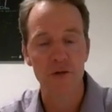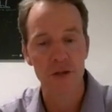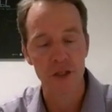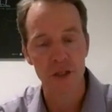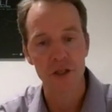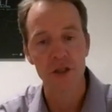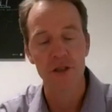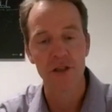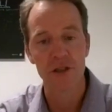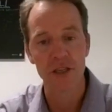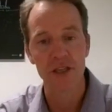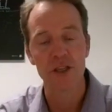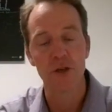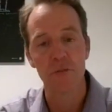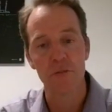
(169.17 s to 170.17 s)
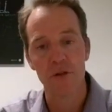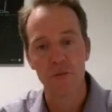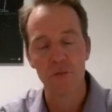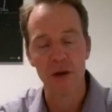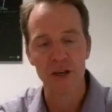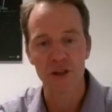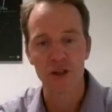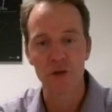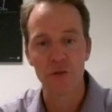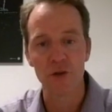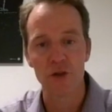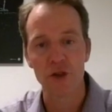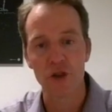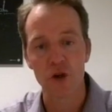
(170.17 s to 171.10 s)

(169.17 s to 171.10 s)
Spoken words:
but these are the things your bacteria produce.